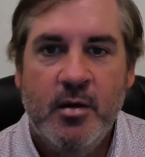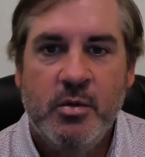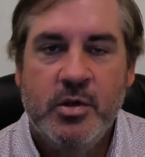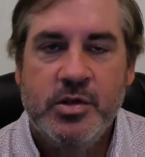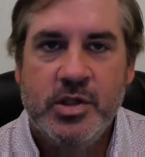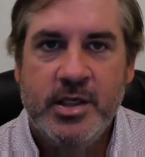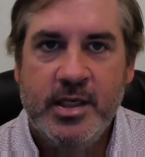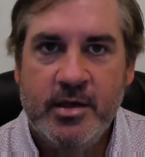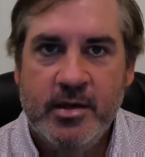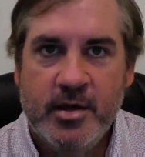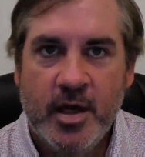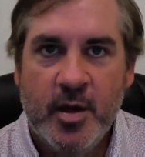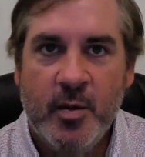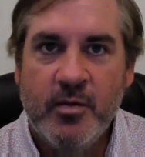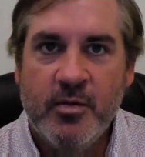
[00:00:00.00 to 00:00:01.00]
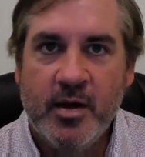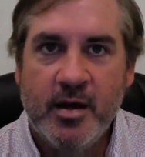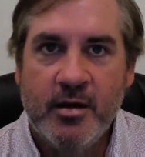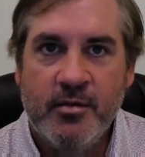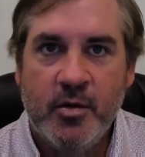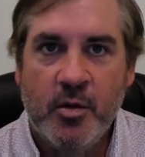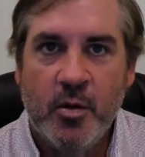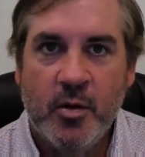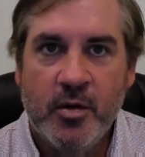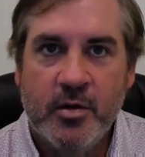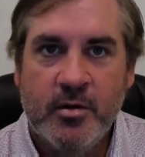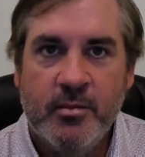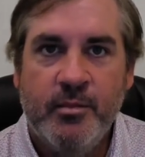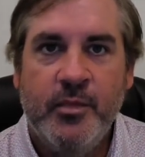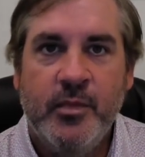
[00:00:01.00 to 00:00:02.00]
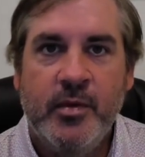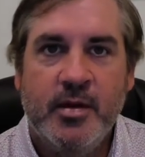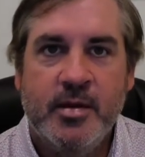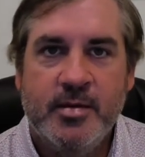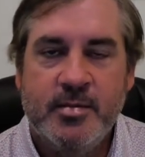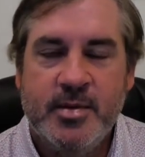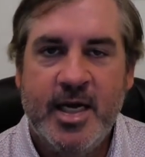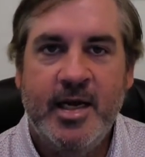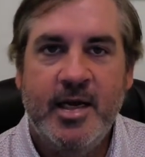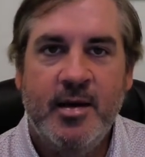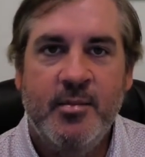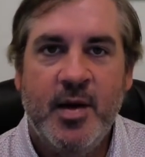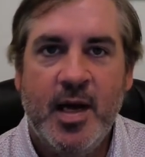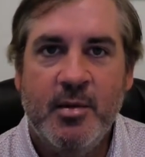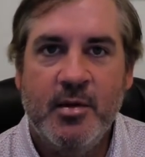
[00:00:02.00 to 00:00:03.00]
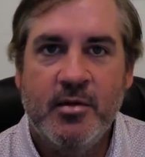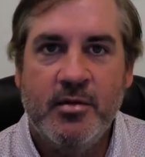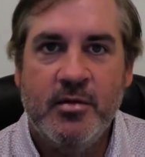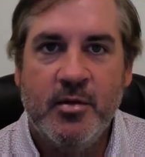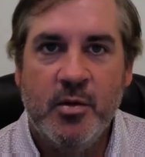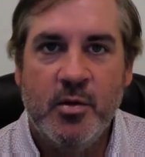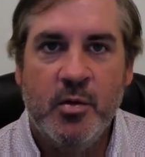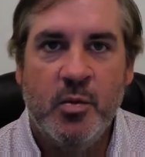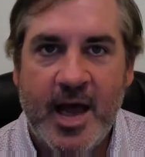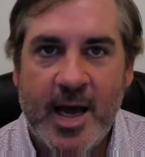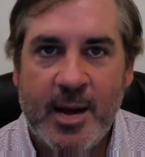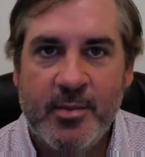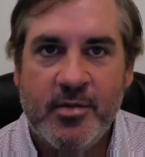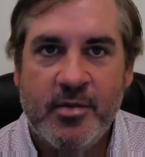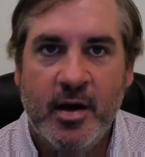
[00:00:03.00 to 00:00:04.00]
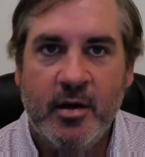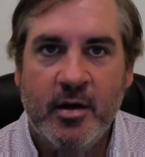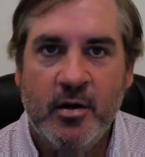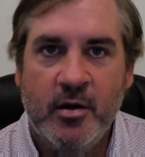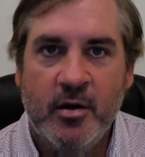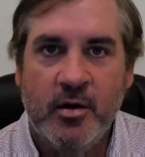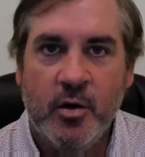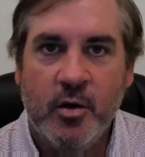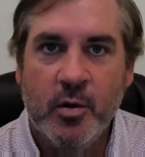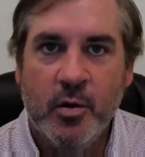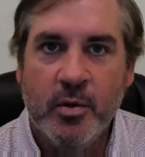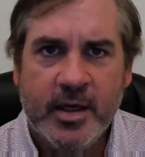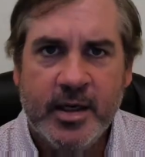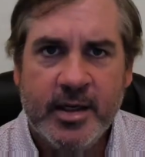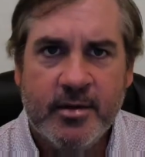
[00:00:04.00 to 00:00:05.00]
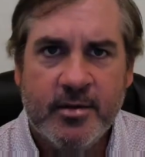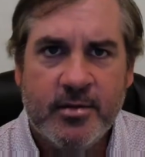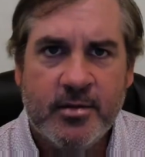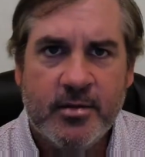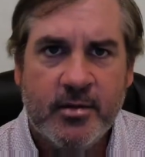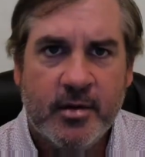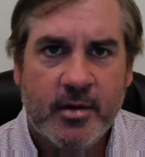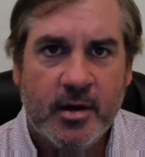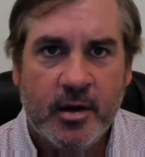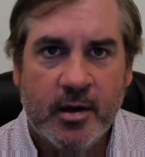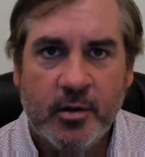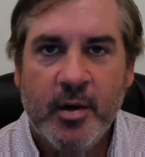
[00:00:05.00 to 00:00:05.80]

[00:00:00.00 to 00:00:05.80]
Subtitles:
what you need to know is that if you're taking payments through apps like Uber Eats,